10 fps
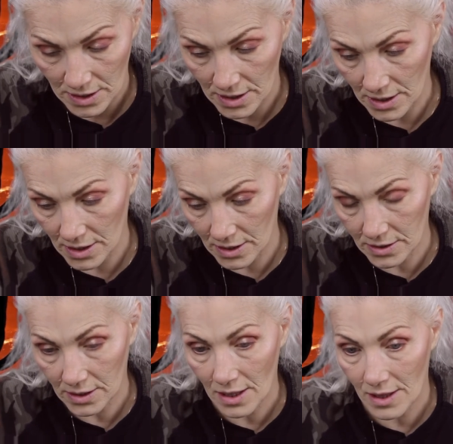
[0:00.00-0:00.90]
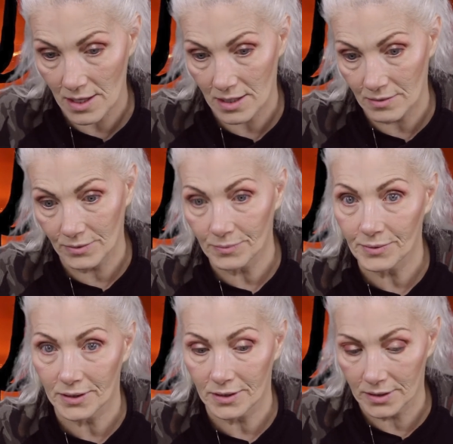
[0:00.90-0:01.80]
and then we'll
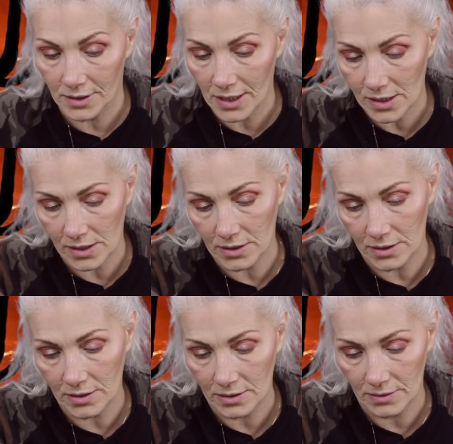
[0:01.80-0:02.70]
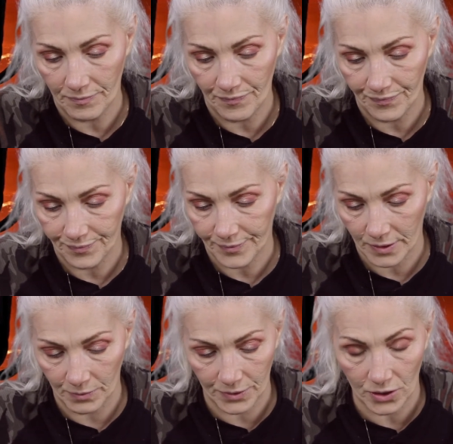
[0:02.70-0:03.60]
put on our lashes
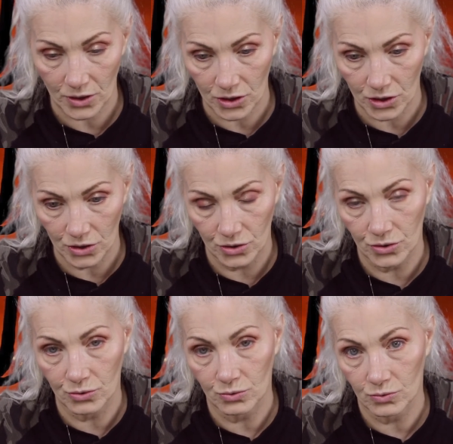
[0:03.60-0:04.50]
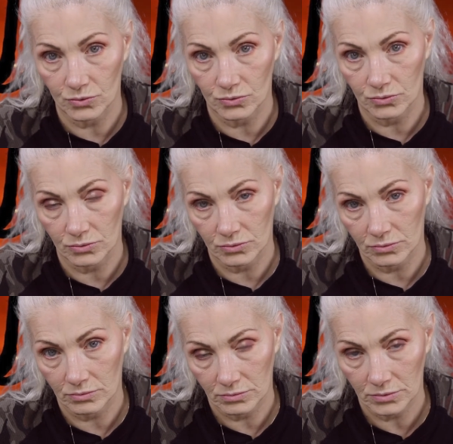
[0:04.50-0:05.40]
with our new
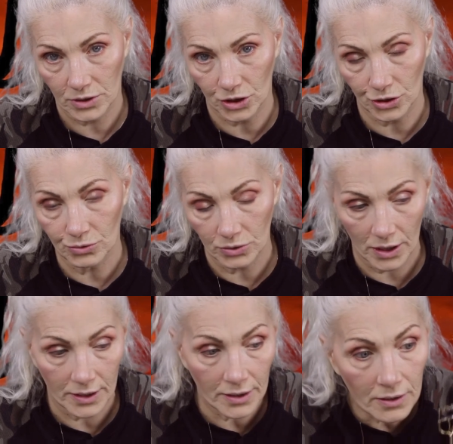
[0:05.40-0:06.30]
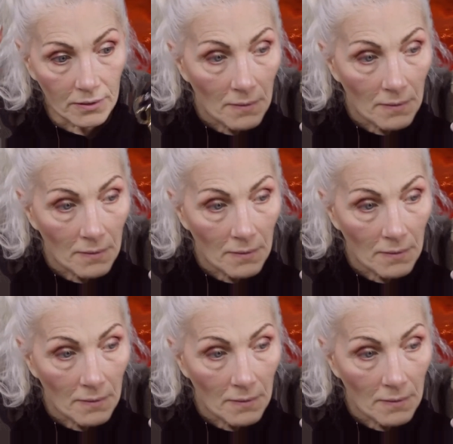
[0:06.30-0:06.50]
glue liner.